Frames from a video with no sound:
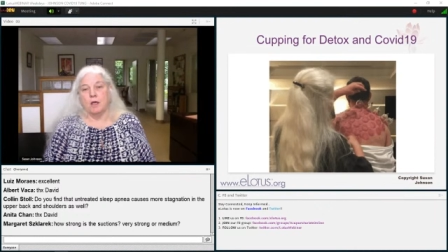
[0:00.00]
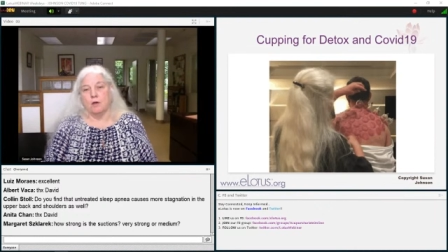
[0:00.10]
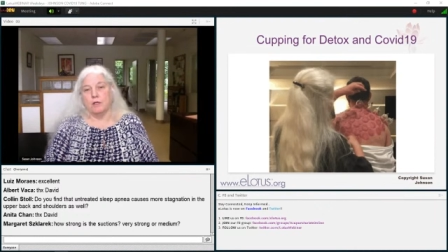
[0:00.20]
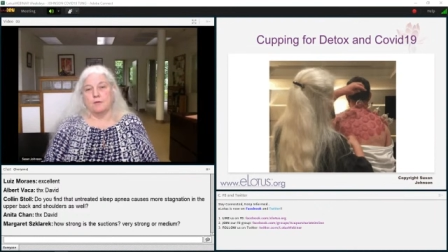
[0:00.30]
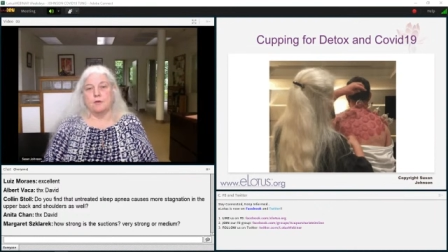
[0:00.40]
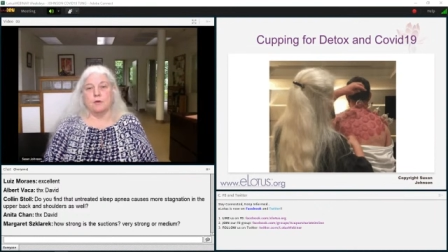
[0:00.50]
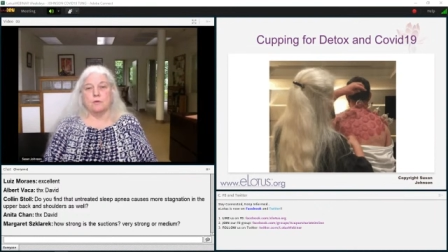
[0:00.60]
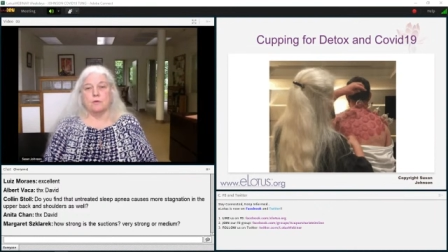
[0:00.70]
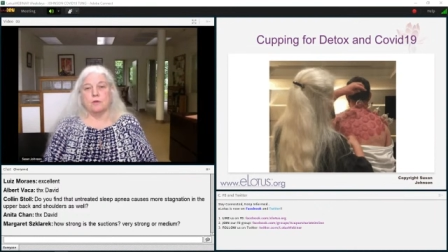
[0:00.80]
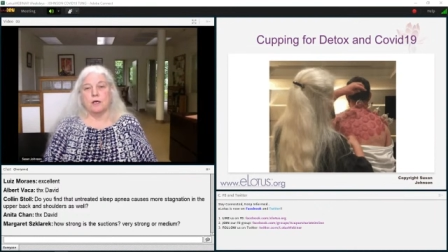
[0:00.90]
Okay,
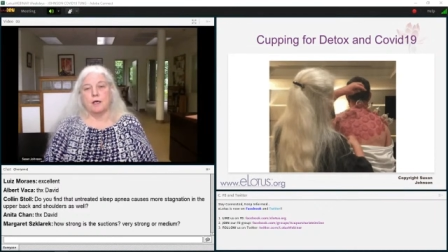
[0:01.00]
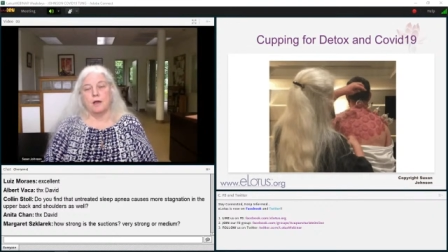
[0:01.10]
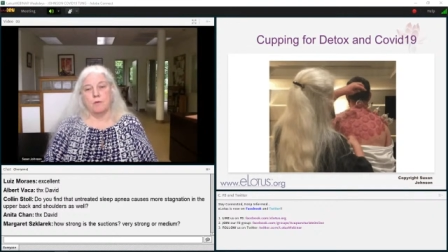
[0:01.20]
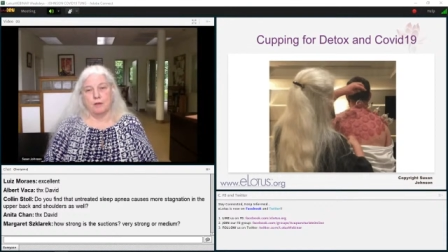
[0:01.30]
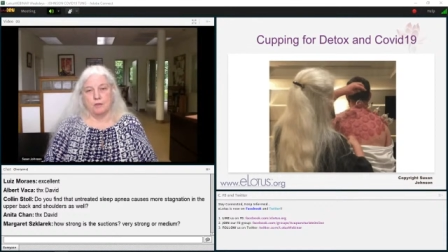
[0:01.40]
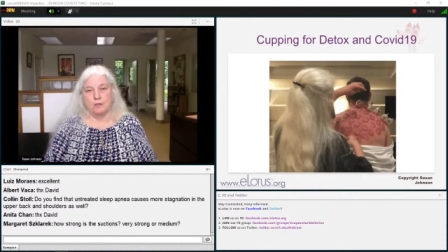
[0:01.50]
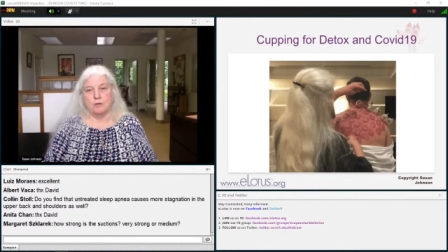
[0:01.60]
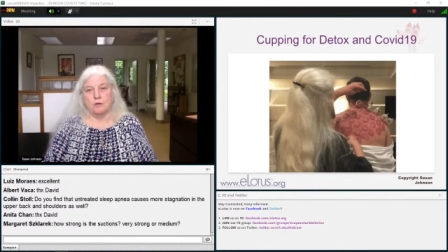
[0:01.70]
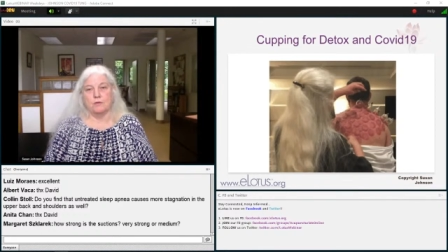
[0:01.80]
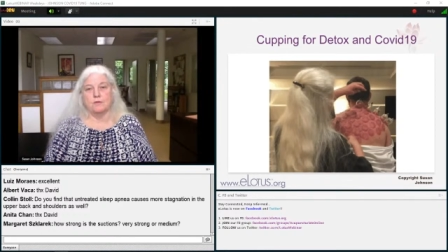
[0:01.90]
so uh, I want you to
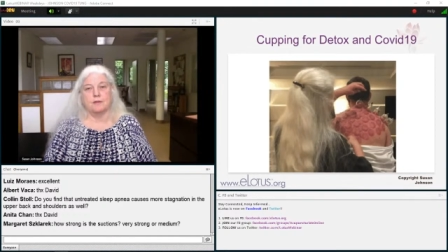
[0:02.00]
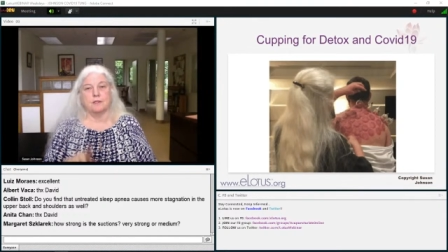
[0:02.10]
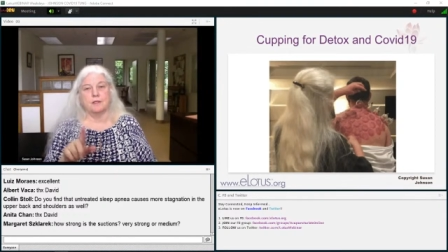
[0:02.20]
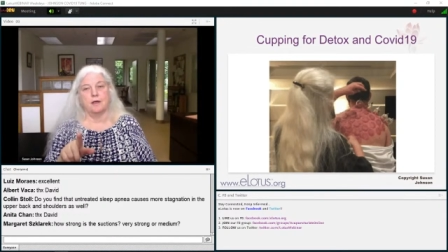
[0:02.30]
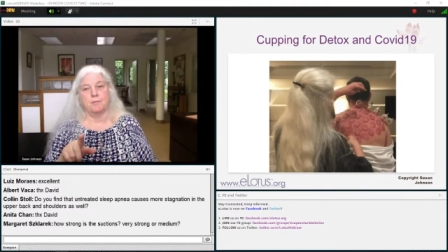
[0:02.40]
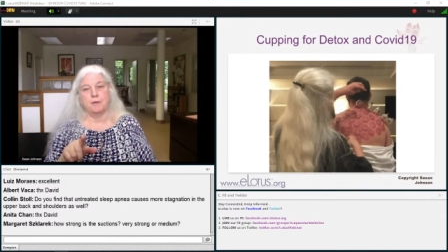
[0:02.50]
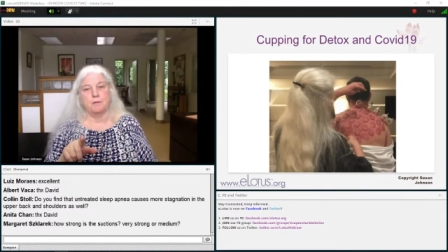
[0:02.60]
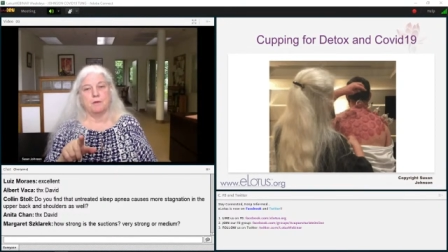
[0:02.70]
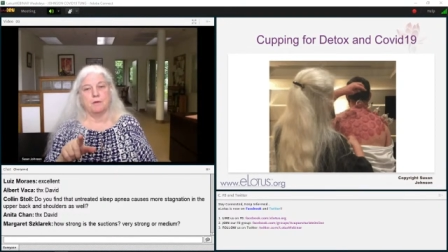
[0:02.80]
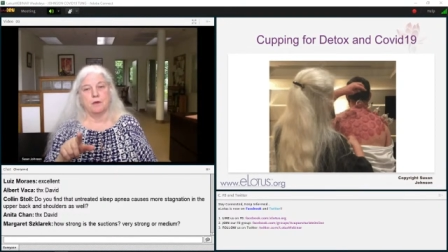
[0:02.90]
notice that the
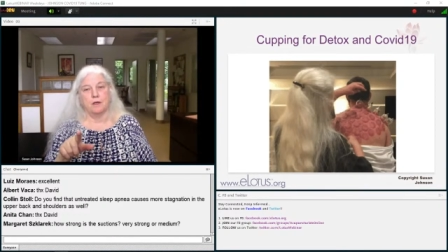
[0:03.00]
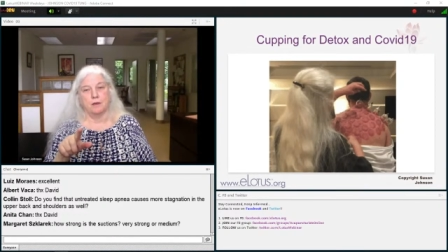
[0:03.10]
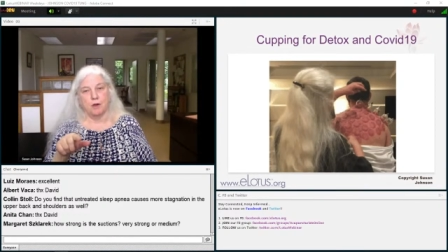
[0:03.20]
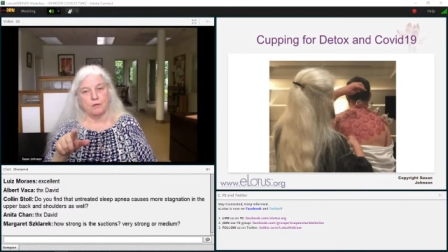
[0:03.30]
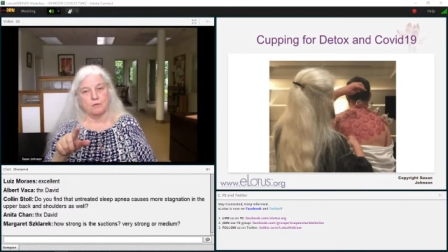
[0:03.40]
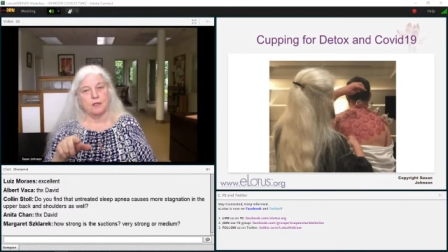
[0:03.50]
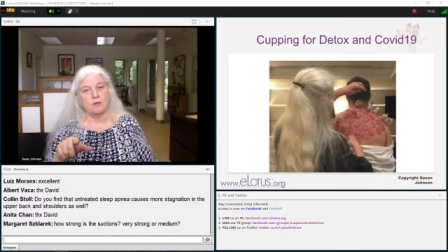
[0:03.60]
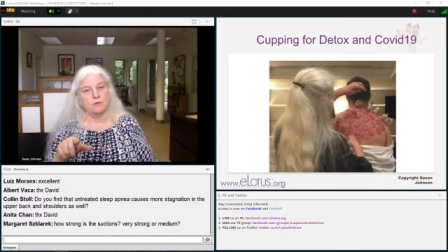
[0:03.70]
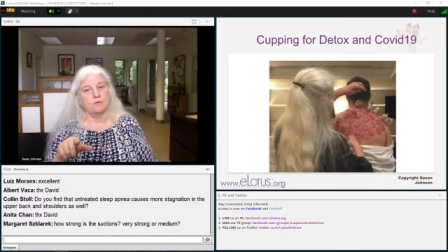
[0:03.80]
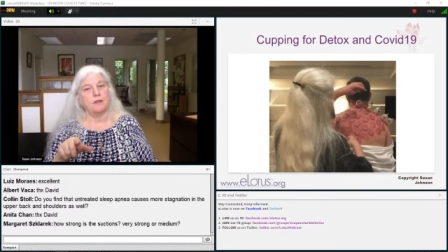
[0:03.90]
cupping uh, marks that
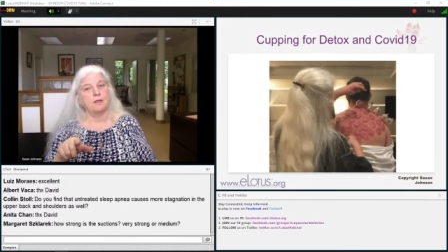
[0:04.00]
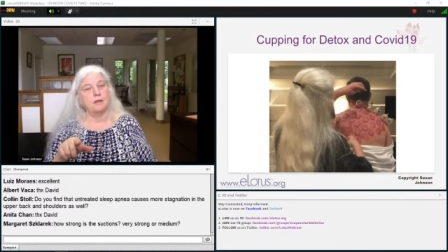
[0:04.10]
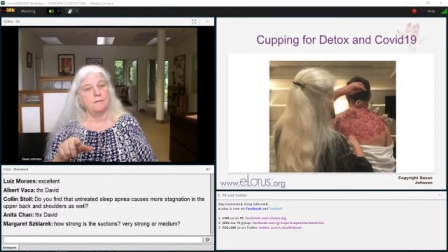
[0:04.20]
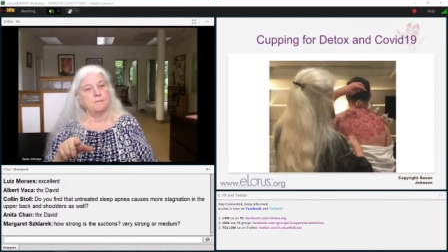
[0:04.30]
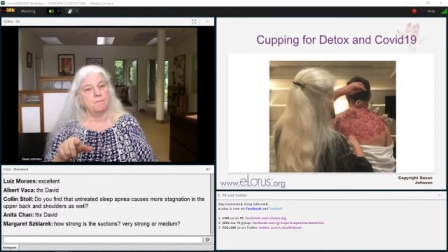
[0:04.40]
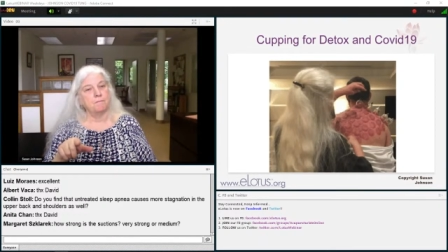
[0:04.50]
you see